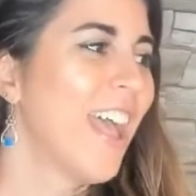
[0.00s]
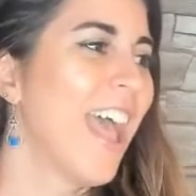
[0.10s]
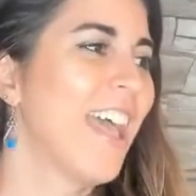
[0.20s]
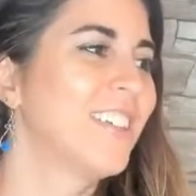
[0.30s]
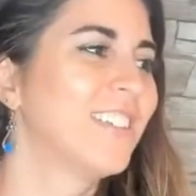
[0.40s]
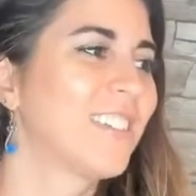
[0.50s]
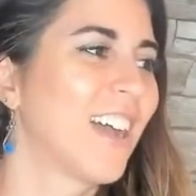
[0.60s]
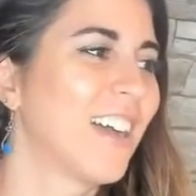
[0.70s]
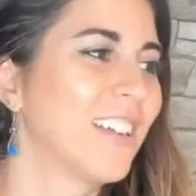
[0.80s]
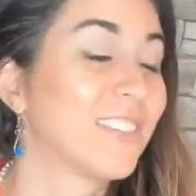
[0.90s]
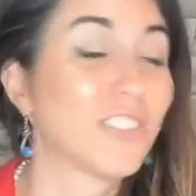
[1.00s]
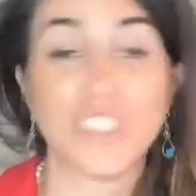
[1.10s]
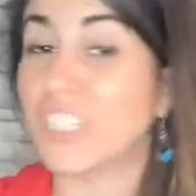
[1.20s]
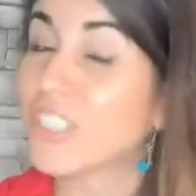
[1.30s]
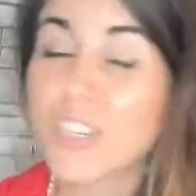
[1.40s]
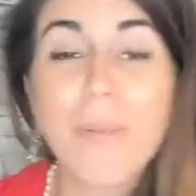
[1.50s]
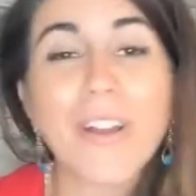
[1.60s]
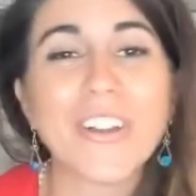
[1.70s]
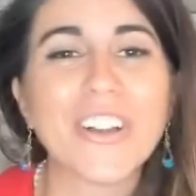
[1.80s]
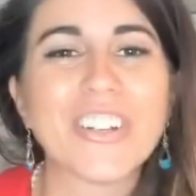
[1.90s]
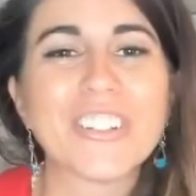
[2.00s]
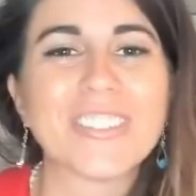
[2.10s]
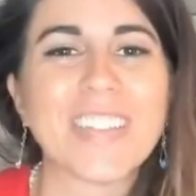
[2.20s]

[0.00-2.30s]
and strategic partners,